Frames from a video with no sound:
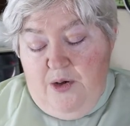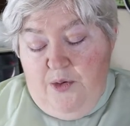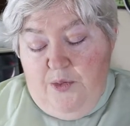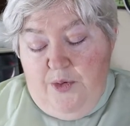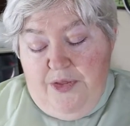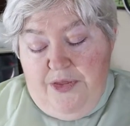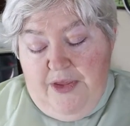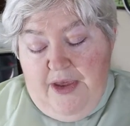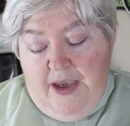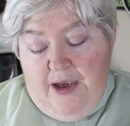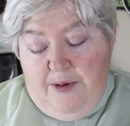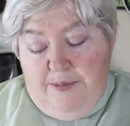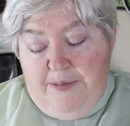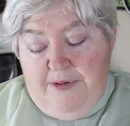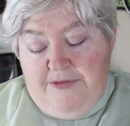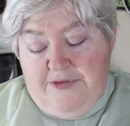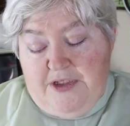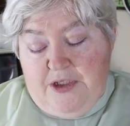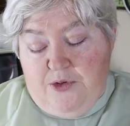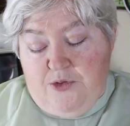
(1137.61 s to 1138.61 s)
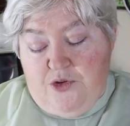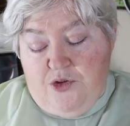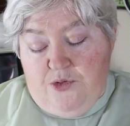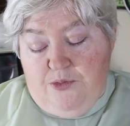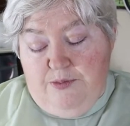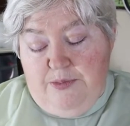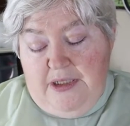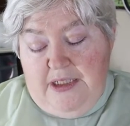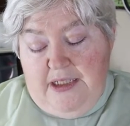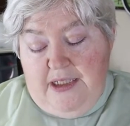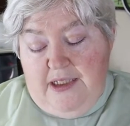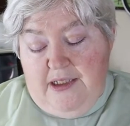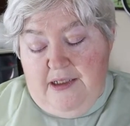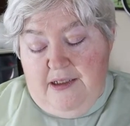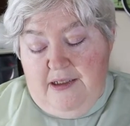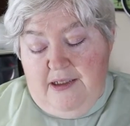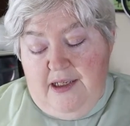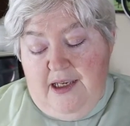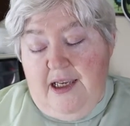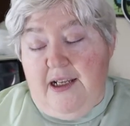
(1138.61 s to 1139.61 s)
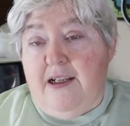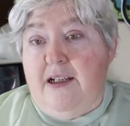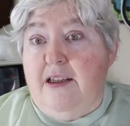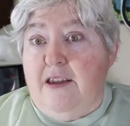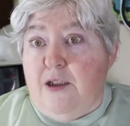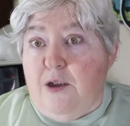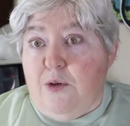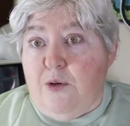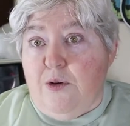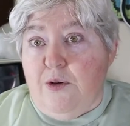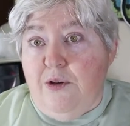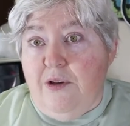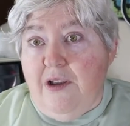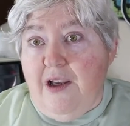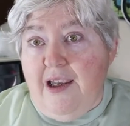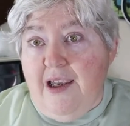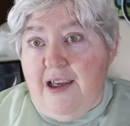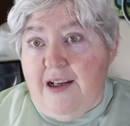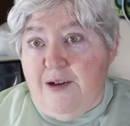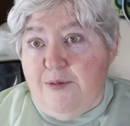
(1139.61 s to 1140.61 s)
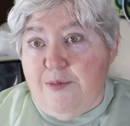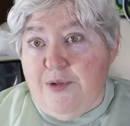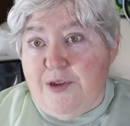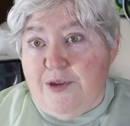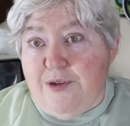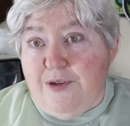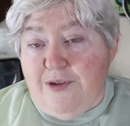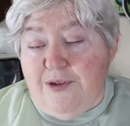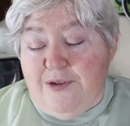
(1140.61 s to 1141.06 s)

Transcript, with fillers: with the help of social media and a local animal